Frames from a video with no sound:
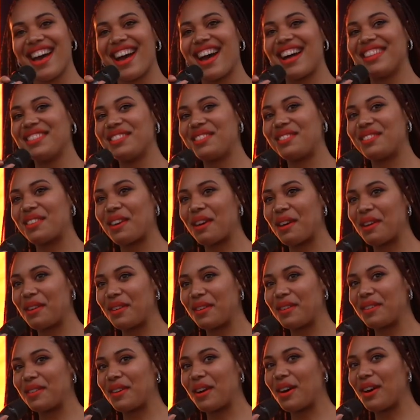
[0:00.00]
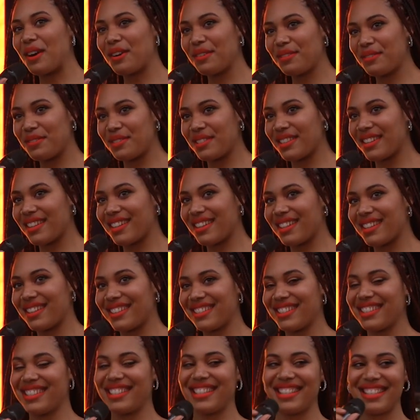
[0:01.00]
And so after
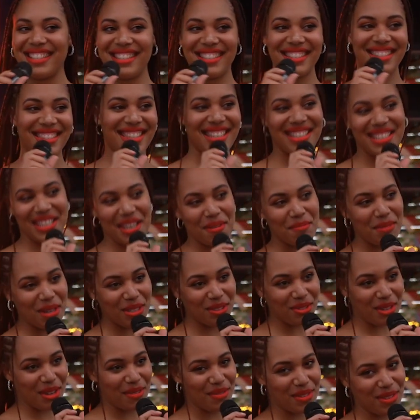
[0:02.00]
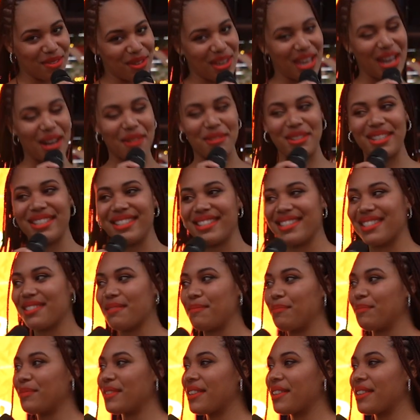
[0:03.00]
sitting in my tree for 3 hours,